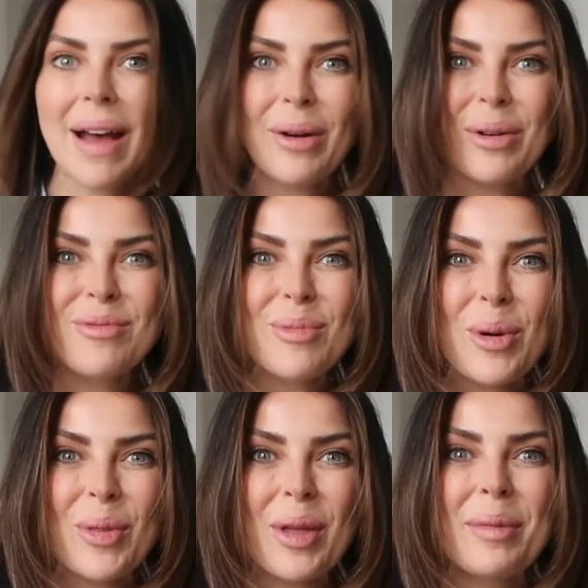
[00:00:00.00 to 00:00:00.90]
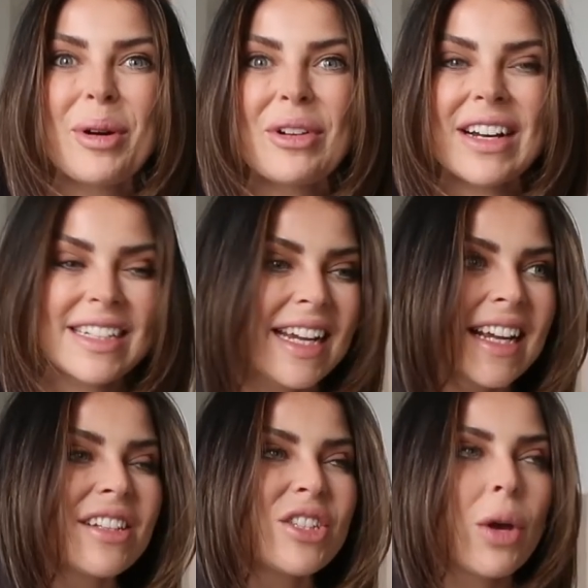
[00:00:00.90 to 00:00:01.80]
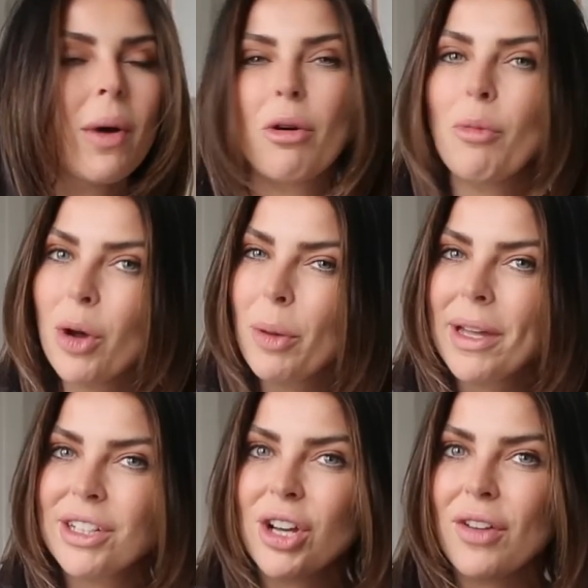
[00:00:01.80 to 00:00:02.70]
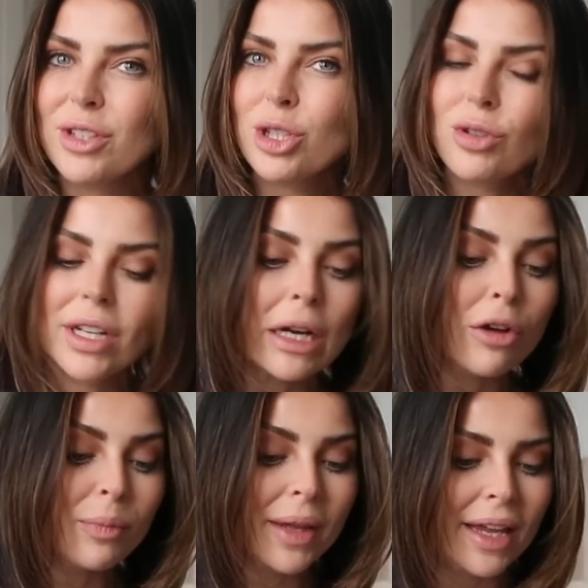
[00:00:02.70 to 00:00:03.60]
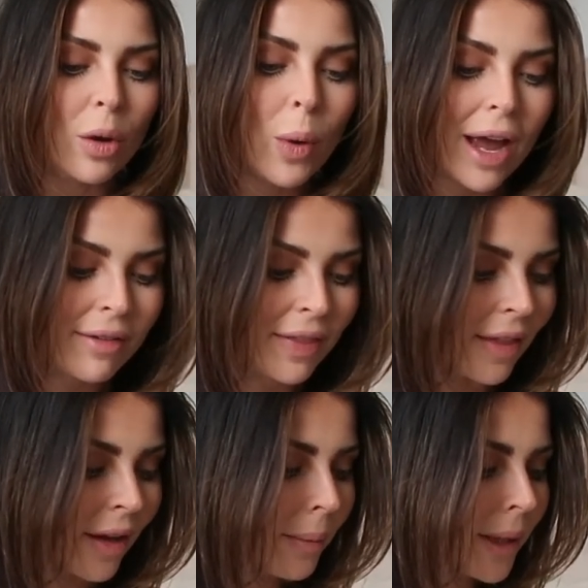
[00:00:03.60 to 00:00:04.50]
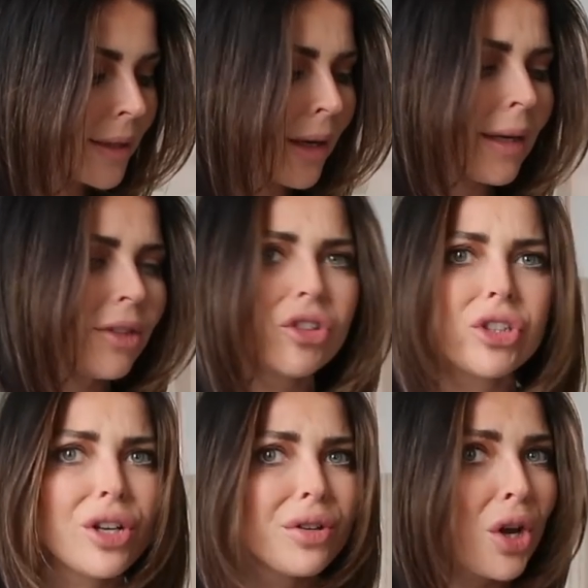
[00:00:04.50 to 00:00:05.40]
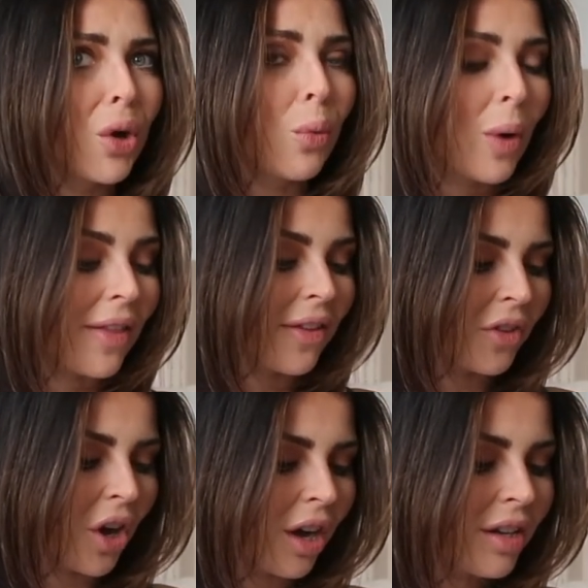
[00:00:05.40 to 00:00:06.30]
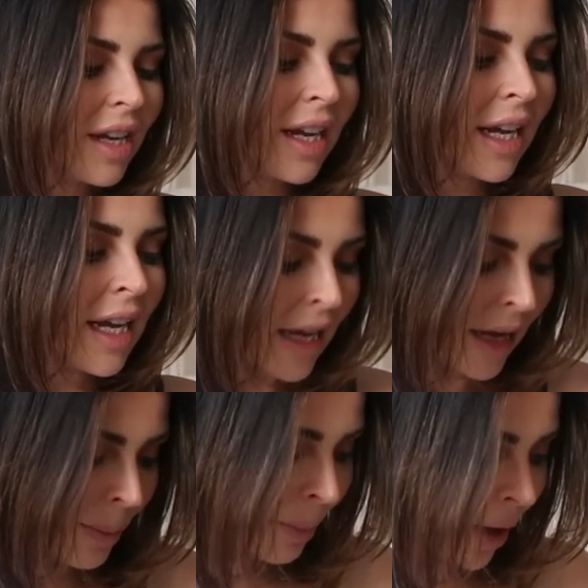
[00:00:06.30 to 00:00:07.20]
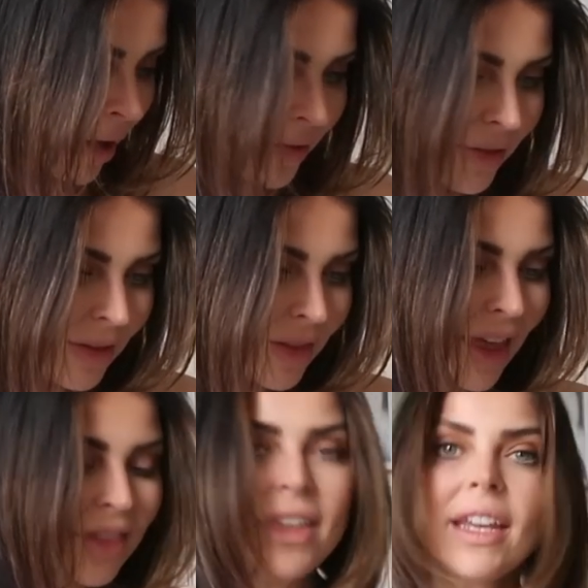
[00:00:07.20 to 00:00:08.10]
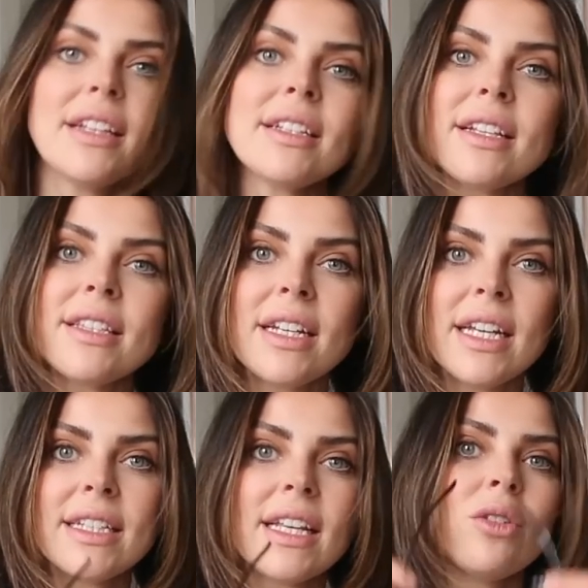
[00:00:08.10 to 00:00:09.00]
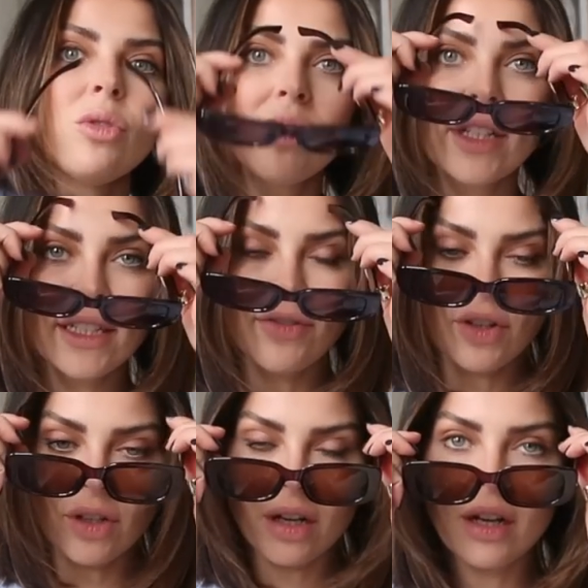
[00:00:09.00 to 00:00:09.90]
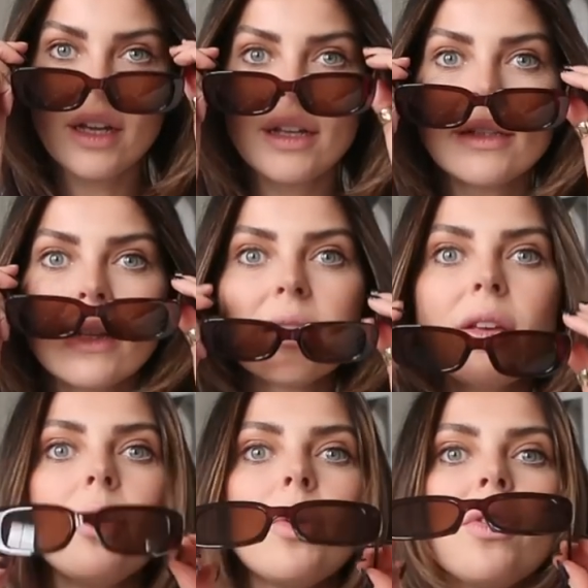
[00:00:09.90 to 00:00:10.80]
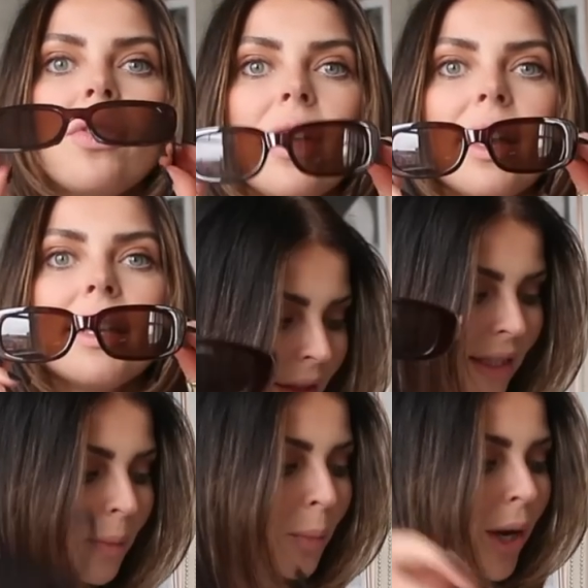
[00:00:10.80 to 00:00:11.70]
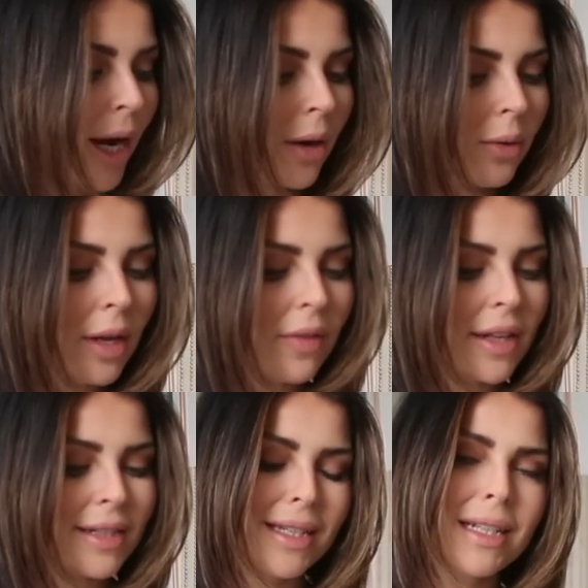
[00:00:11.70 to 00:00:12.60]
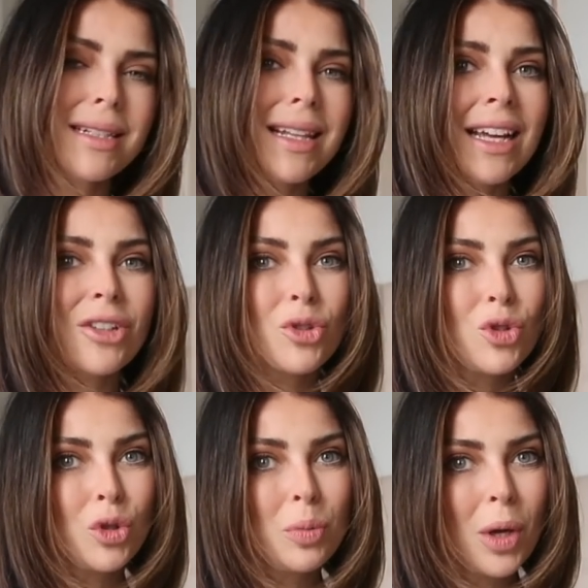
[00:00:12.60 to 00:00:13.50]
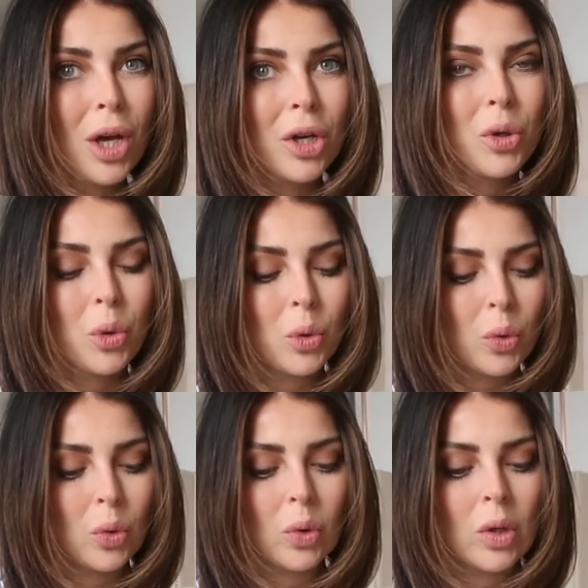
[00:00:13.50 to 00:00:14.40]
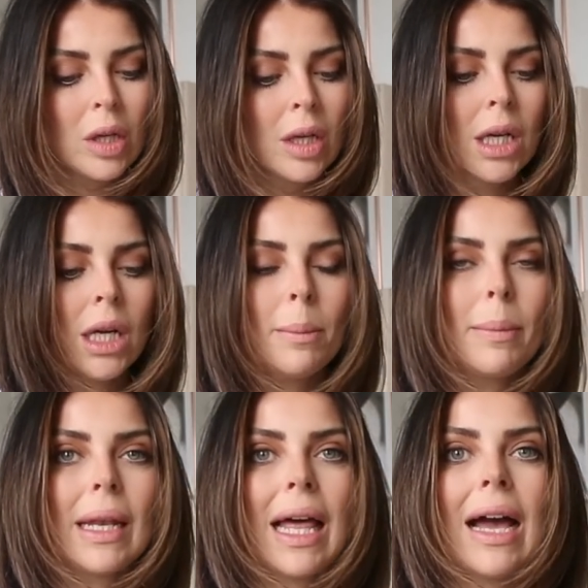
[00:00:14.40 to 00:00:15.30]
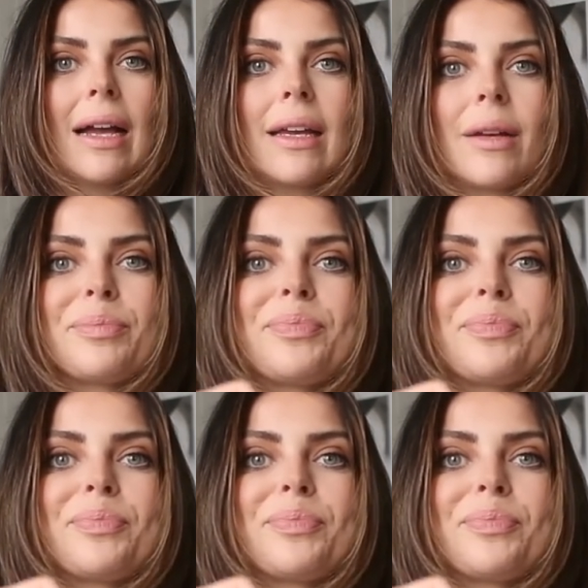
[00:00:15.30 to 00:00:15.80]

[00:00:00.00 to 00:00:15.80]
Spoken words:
out and worn them already, so I will put a picture on the screen of me wearing them because I literally don't know where they've gone. But they're these sunnies in all these different colours. So there's the brown, there's these like super cool black